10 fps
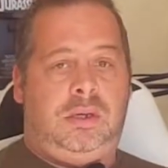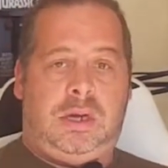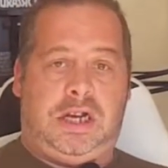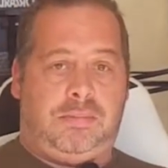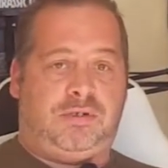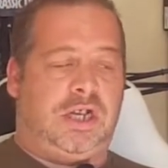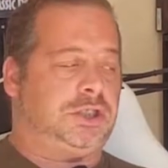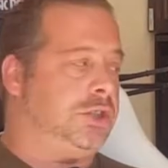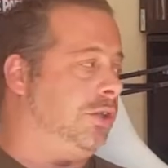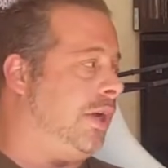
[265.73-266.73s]
edit
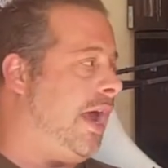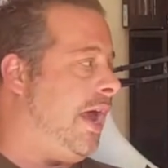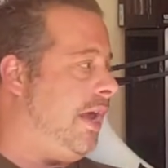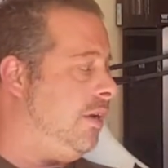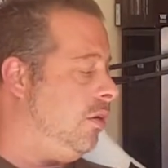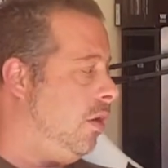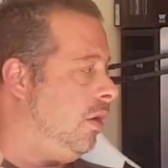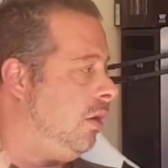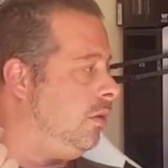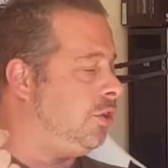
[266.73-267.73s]
production and
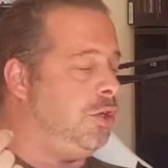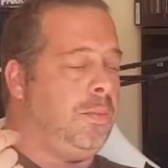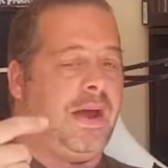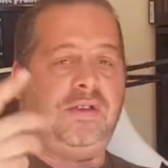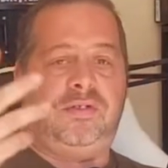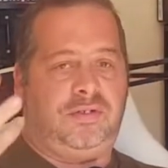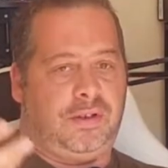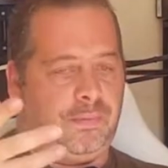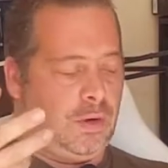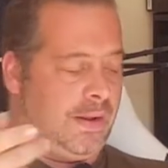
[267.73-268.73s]
Cubase and
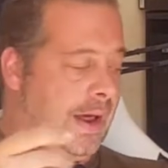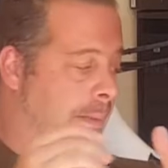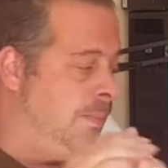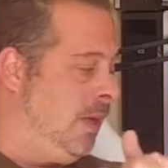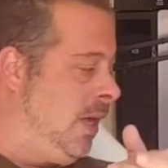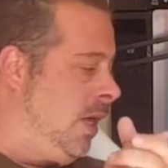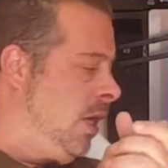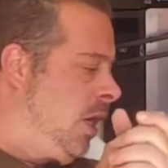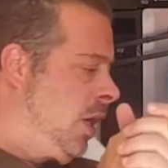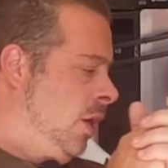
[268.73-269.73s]
stuff like that.
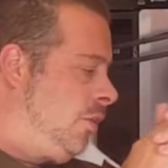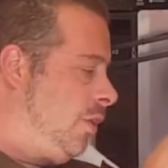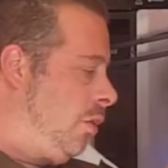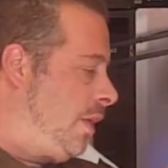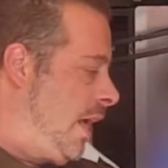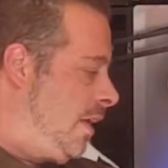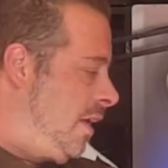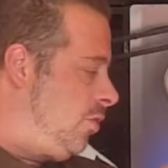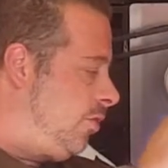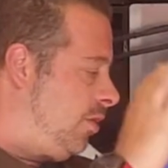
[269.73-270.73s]
So getting
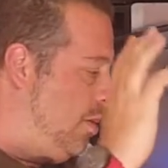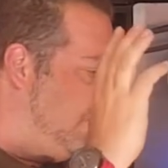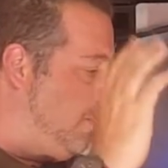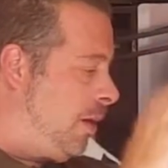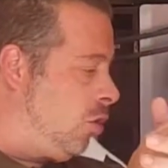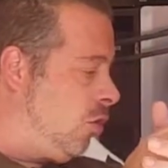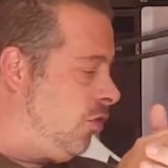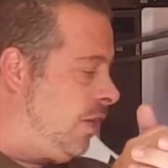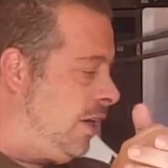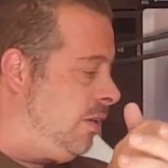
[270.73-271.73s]
this has been a
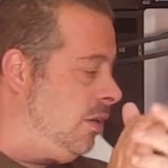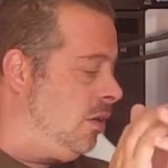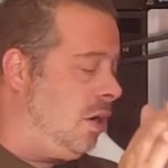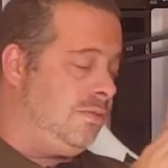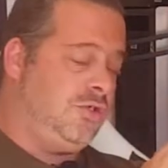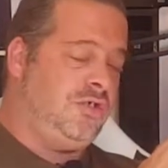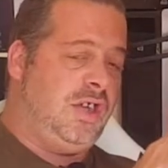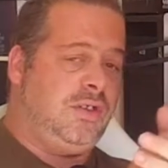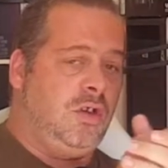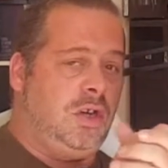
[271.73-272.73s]
godsend. Like I've just
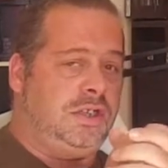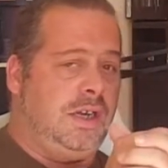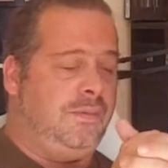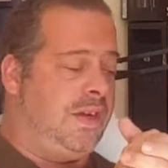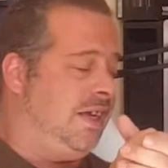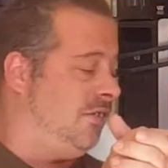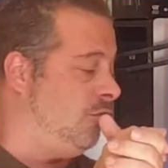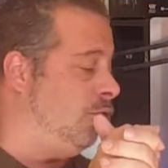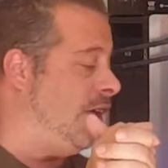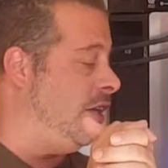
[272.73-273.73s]
said, the idea of it is
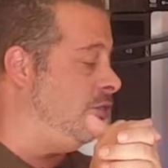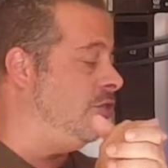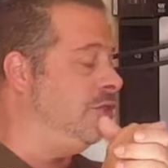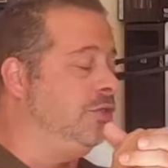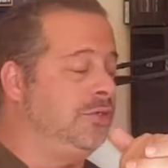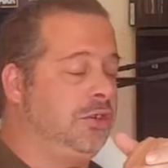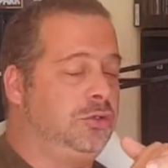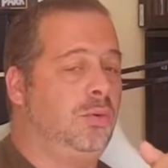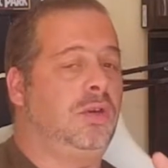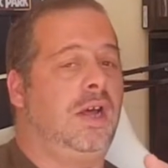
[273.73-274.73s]
to get used to using
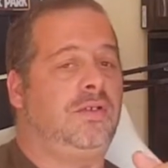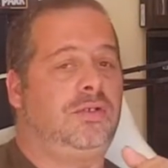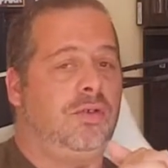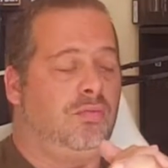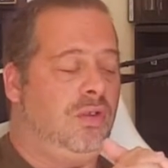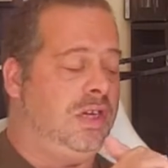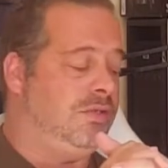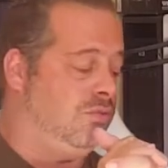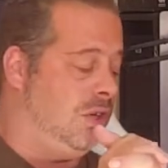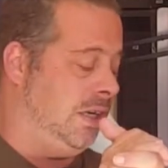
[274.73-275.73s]
shortcuts, because I
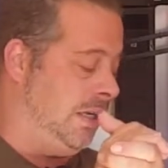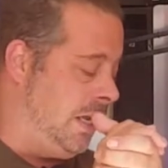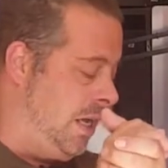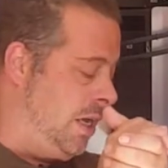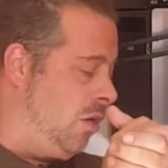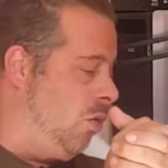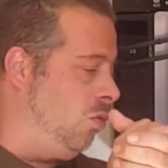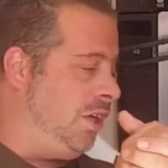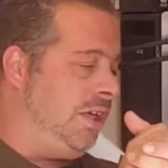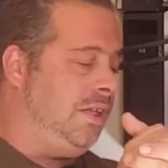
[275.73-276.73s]
really,
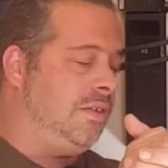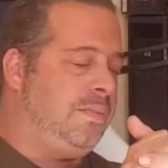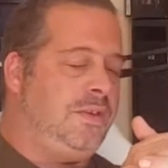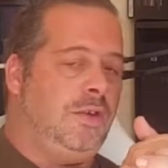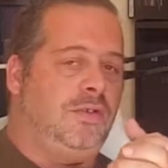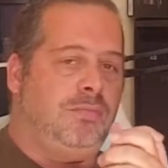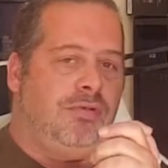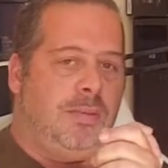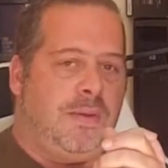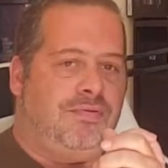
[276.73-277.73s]
all the years I've been using
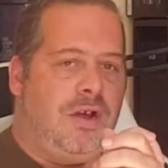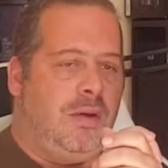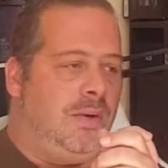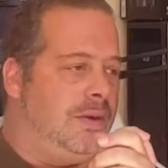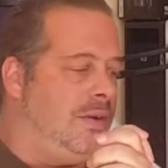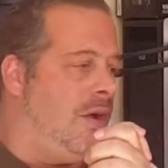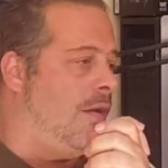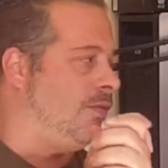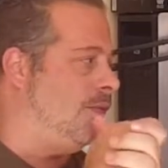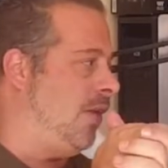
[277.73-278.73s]
Premiere Pro and
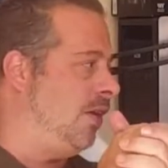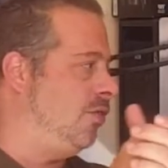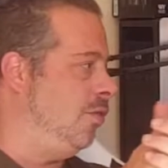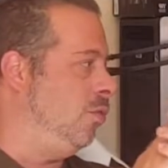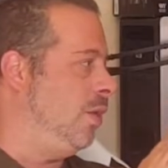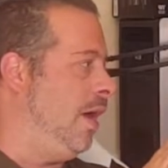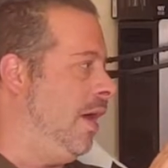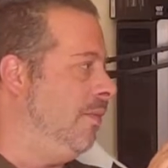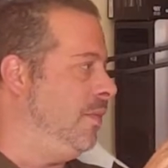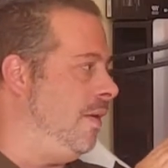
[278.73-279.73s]
After Effects and all
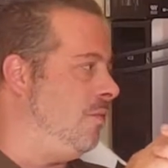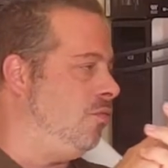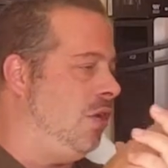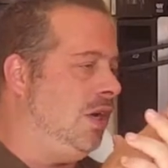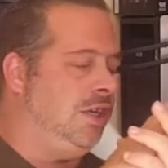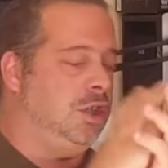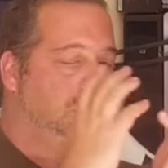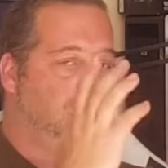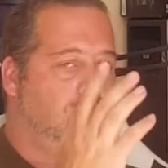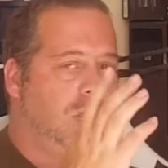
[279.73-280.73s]
that, I've never really
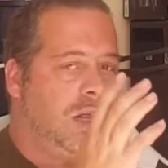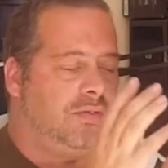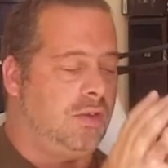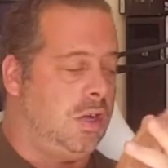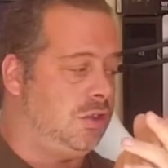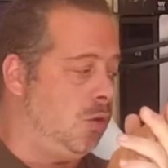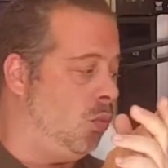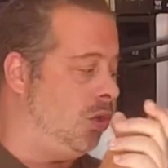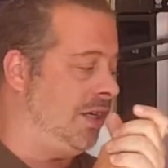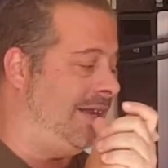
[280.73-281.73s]
used shortcuts. So I do
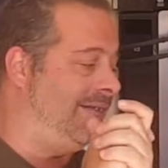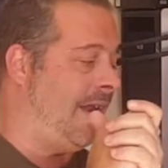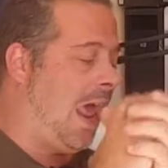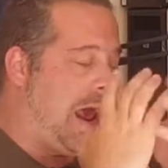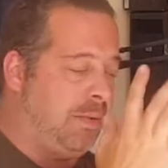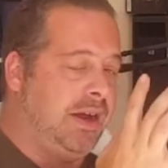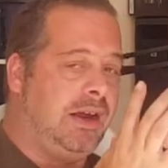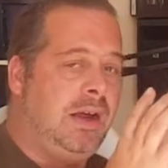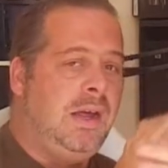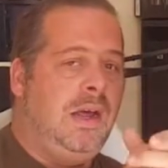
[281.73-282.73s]
want to get into the habit
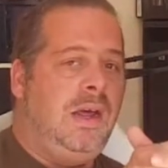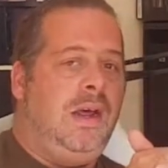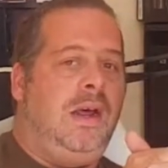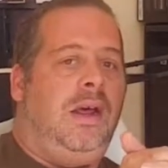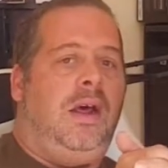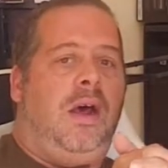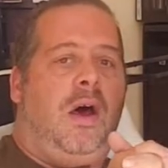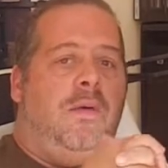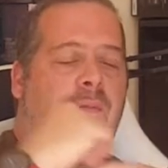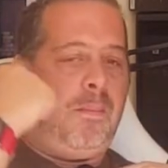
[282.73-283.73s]

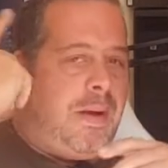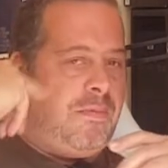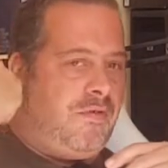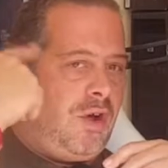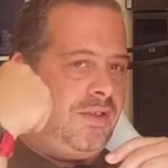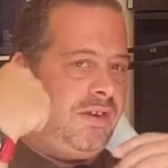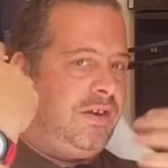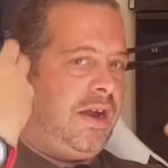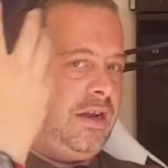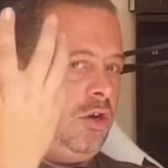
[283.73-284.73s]
of
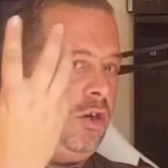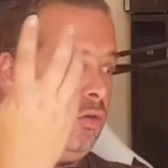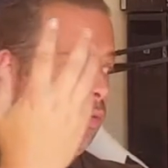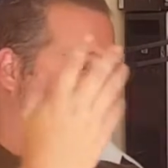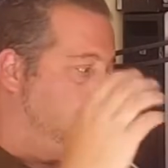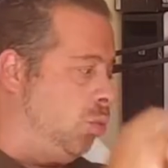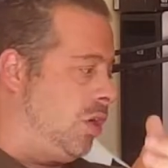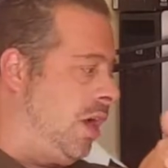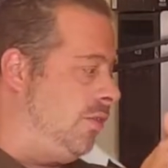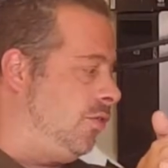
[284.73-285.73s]
memorizing and learning all the
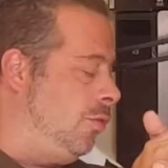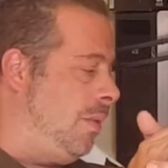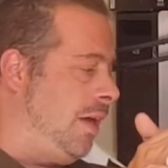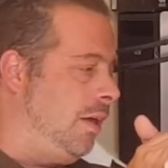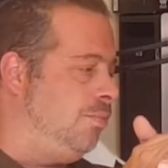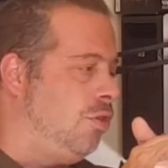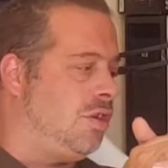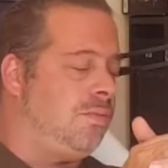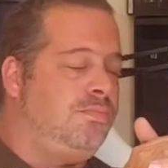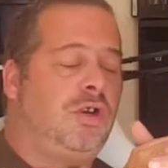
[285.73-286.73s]
shortcuts to make
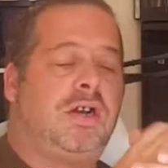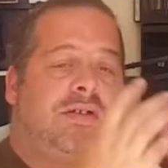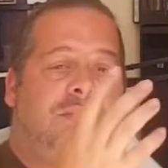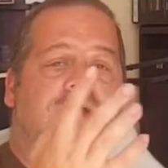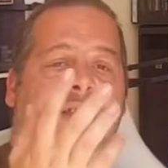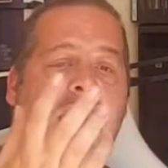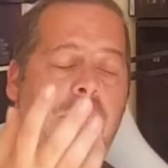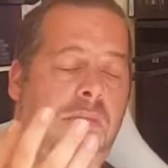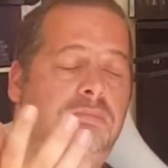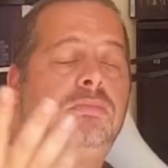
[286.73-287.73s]
productivity,
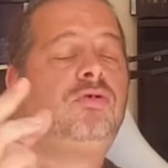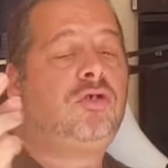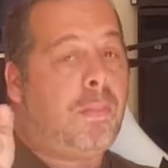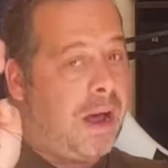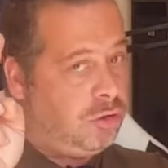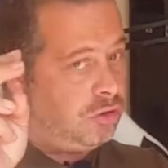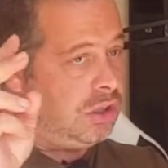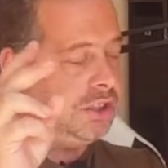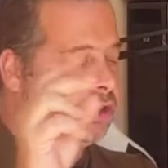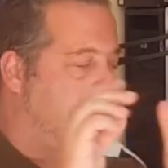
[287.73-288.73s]

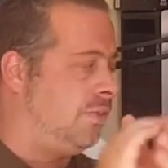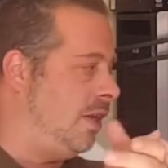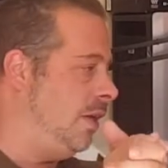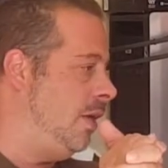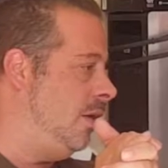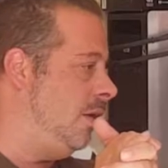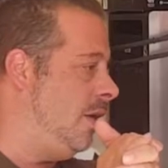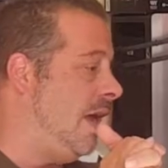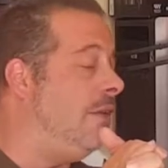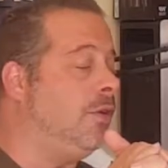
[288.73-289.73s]
supposedly, shall I say,
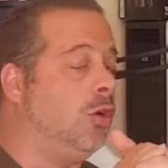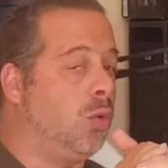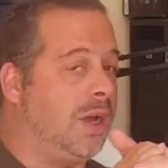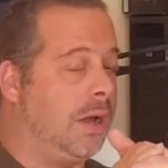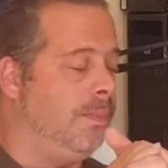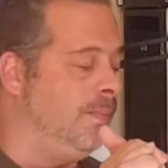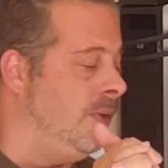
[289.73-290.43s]
a hell of a lot quicker,